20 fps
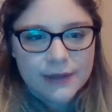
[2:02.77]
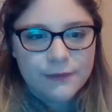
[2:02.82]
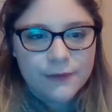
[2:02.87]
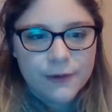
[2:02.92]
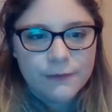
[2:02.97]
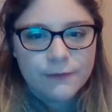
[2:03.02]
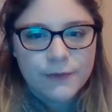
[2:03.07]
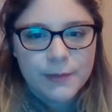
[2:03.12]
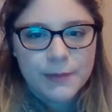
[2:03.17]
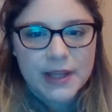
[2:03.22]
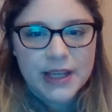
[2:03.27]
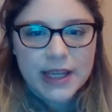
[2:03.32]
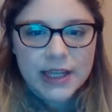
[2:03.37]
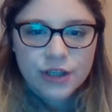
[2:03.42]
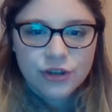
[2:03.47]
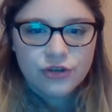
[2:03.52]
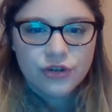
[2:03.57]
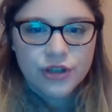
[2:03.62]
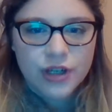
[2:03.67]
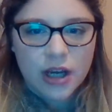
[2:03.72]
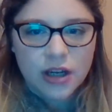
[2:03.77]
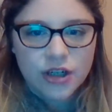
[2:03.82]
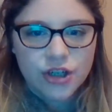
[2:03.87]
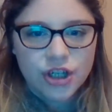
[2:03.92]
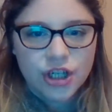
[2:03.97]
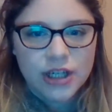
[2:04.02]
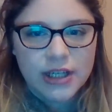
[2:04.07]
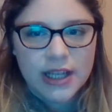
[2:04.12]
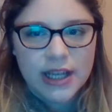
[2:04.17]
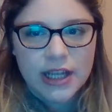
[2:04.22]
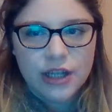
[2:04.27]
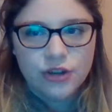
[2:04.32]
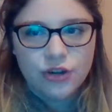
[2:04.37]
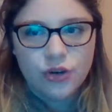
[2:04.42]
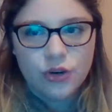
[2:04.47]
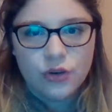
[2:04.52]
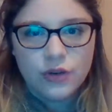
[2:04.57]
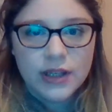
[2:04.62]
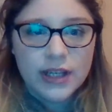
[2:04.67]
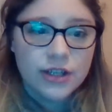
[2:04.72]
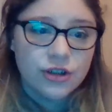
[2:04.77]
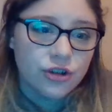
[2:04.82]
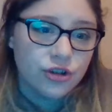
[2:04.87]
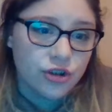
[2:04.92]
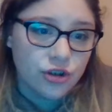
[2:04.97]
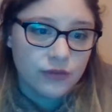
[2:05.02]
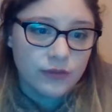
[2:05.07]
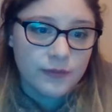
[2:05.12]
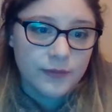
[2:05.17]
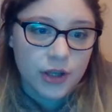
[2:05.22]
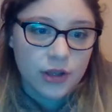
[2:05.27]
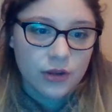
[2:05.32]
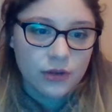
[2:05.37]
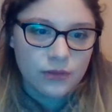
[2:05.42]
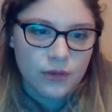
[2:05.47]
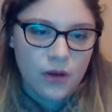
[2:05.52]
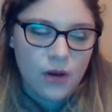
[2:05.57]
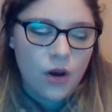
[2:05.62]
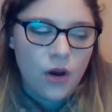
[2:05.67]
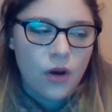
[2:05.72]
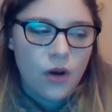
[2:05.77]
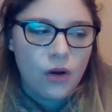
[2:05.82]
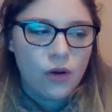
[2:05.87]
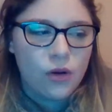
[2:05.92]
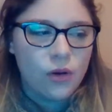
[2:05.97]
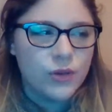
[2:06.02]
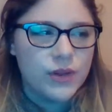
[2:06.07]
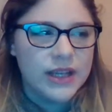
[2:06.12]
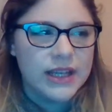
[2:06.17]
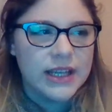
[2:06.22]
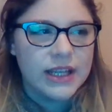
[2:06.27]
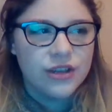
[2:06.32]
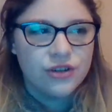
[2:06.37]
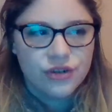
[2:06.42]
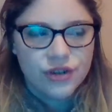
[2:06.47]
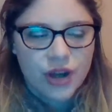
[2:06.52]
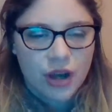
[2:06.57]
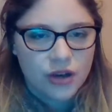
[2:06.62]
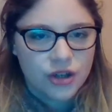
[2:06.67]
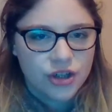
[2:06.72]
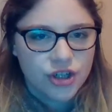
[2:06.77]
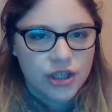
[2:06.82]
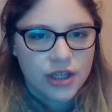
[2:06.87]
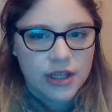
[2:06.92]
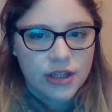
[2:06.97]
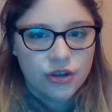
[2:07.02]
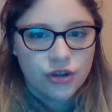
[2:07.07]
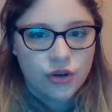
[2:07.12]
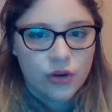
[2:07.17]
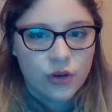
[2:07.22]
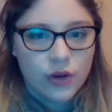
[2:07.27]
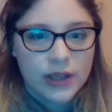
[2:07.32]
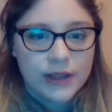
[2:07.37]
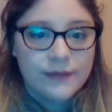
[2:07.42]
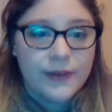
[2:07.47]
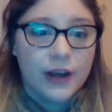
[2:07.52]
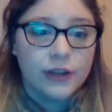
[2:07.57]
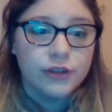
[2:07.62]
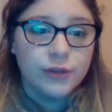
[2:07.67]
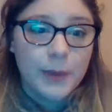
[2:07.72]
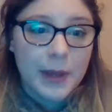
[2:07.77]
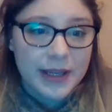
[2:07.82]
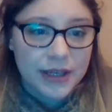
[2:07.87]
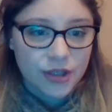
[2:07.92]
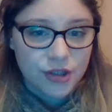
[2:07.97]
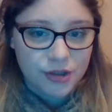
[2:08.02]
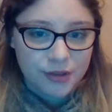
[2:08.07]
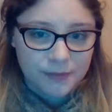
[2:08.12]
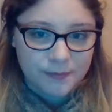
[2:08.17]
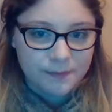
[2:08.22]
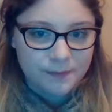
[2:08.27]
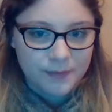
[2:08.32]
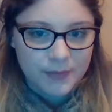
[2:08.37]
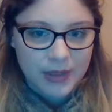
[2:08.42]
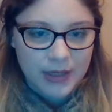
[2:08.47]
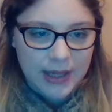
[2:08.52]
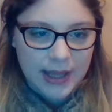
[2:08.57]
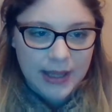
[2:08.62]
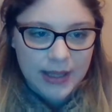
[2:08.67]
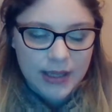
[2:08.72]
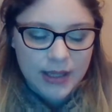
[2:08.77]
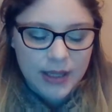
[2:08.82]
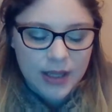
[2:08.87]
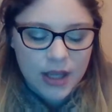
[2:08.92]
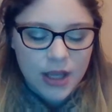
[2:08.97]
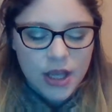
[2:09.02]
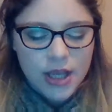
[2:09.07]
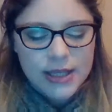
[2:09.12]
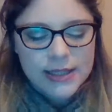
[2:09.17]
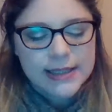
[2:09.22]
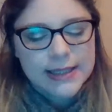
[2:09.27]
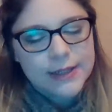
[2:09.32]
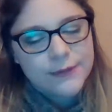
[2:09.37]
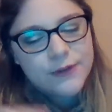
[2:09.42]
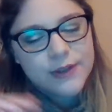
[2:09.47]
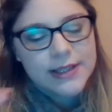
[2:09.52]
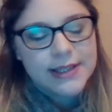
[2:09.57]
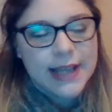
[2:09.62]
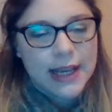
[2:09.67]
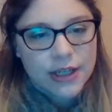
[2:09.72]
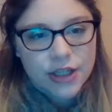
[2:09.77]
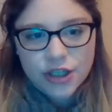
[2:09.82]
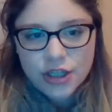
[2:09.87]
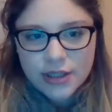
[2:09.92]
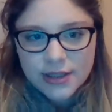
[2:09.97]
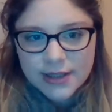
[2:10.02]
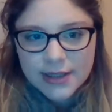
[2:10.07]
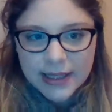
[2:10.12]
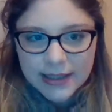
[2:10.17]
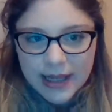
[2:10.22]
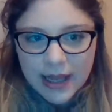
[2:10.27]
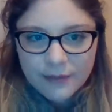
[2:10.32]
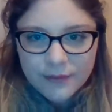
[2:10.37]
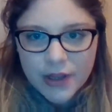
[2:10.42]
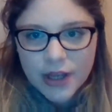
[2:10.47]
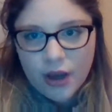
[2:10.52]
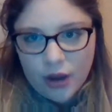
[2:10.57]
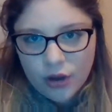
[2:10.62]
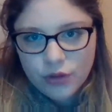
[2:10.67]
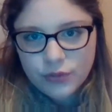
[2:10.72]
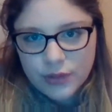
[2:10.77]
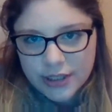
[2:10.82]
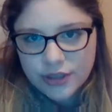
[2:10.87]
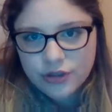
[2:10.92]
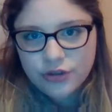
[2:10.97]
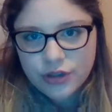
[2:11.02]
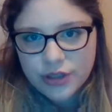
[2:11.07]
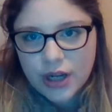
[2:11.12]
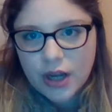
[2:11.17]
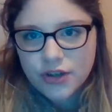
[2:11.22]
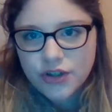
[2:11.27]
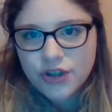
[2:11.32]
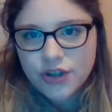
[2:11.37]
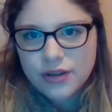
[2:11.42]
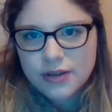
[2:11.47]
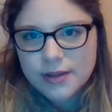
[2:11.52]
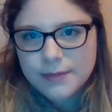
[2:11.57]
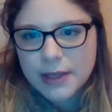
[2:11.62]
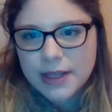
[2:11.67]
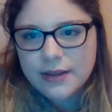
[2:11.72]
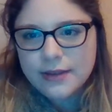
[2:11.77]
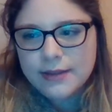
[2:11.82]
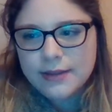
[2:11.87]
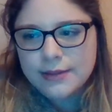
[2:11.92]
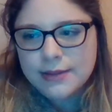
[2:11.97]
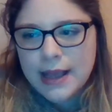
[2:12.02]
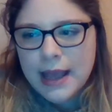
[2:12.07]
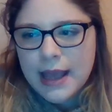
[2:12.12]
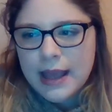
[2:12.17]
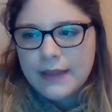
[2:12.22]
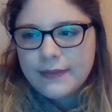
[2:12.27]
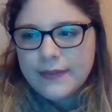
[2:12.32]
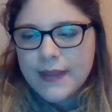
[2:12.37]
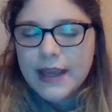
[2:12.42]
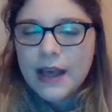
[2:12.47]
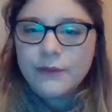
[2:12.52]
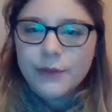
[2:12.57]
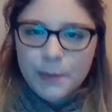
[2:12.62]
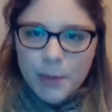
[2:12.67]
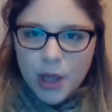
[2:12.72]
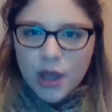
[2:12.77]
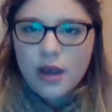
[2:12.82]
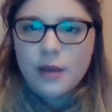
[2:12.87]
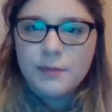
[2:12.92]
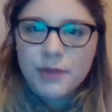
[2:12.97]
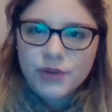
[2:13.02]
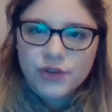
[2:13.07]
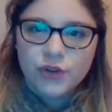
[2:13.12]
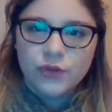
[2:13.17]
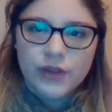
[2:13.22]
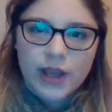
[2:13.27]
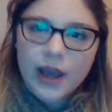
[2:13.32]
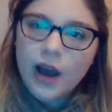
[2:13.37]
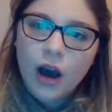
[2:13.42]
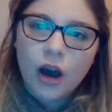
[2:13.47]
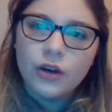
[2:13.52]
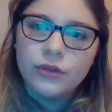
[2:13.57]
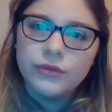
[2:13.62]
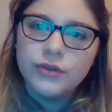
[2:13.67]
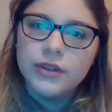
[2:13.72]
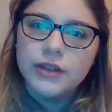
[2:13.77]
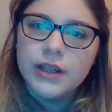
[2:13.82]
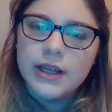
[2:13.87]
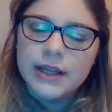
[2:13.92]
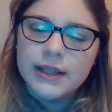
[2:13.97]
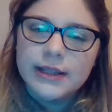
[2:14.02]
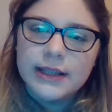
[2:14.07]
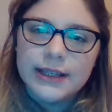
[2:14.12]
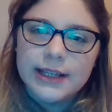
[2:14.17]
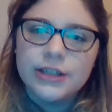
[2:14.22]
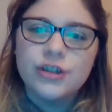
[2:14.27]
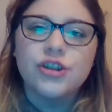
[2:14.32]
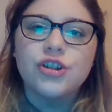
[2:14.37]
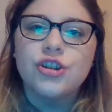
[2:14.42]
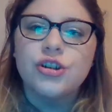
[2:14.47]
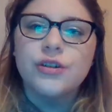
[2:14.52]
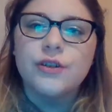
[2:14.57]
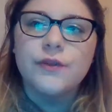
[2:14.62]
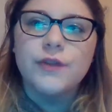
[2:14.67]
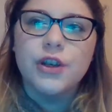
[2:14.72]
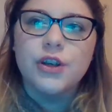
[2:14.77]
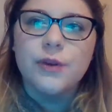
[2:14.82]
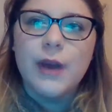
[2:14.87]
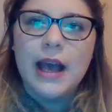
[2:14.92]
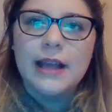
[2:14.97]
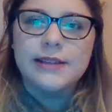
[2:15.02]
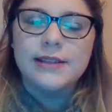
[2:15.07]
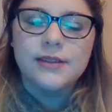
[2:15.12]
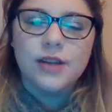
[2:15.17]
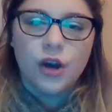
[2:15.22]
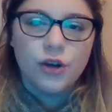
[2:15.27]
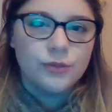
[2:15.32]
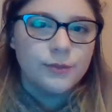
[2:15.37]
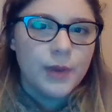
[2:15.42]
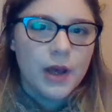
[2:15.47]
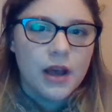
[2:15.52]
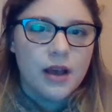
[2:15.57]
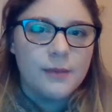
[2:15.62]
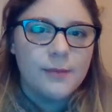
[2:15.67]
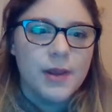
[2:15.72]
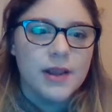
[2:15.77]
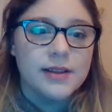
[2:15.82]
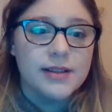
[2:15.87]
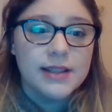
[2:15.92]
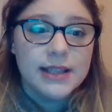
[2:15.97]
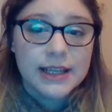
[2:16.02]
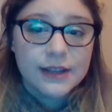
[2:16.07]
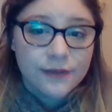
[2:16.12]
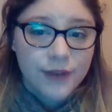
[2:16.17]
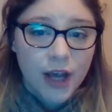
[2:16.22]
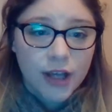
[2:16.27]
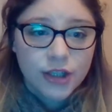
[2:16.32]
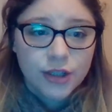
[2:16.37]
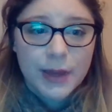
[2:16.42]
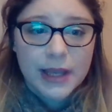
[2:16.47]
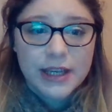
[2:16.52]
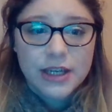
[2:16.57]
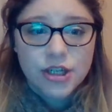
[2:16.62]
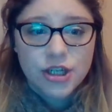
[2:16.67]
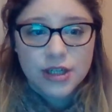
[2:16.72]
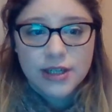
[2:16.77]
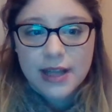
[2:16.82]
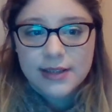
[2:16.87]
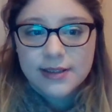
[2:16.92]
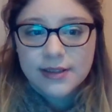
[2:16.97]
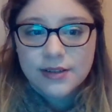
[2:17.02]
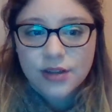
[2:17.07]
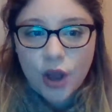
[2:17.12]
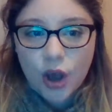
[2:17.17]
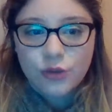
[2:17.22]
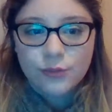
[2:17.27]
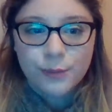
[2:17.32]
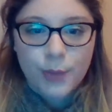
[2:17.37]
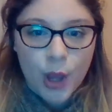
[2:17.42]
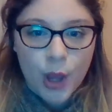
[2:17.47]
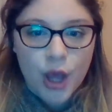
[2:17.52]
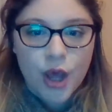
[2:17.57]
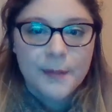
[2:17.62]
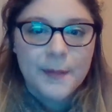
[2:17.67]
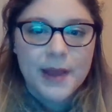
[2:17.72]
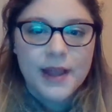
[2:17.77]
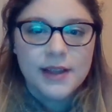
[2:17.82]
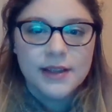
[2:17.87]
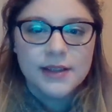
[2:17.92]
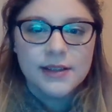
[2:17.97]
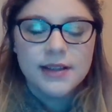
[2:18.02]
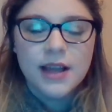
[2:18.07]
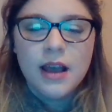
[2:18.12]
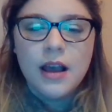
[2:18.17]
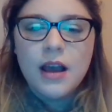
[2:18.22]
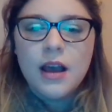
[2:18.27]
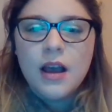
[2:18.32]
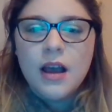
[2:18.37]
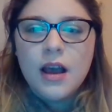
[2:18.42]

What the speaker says: different from the introduction in your literature review or the introduction in your evaluation. Okay. So different sections can have their own introductions because they have a purpose on their own. The literature review has its own purpose. The evaluation has its own purpose.